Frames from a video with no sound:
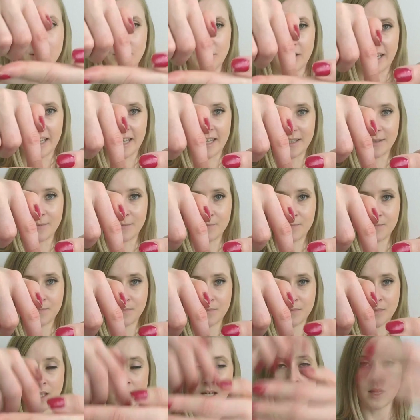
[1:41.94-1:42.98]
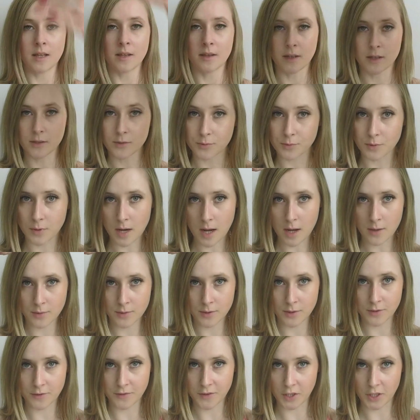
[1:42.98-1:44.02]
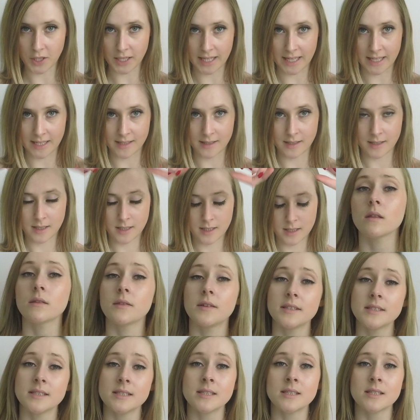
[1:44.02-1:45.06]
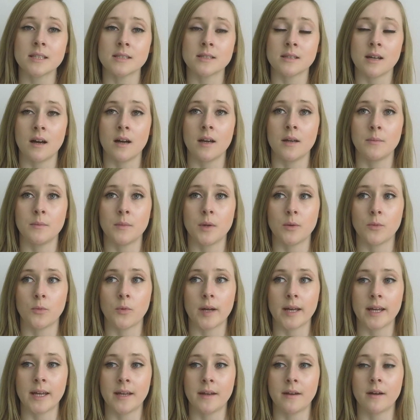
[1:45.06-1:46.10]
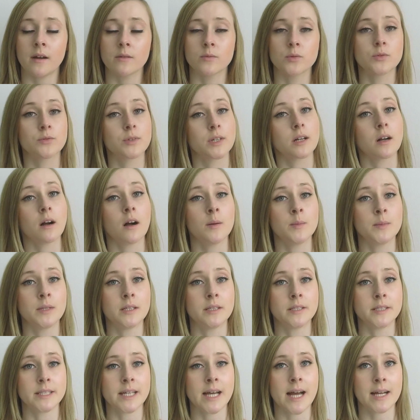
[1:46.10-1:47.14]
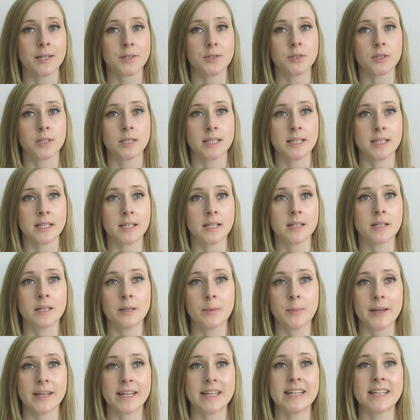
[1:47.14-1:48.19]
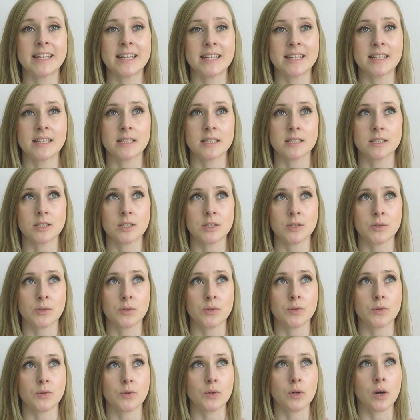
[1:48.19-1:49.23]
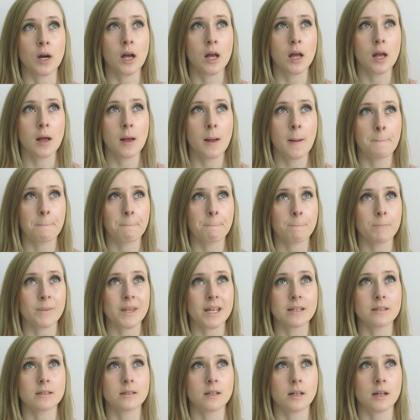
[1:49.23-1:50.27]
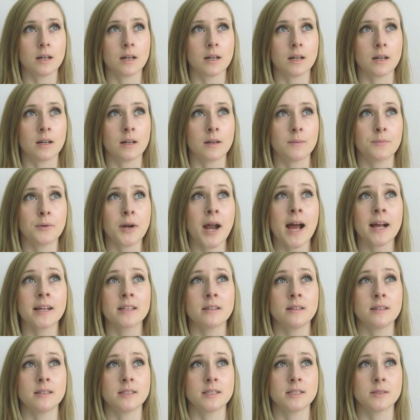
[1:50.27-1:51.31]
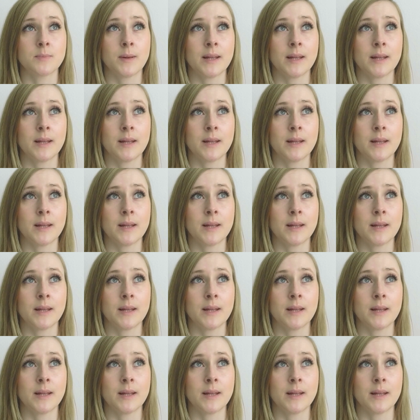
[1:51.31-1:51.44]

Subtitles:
your head, the crown of your head. This is the time when I would recommend actually beginning to practice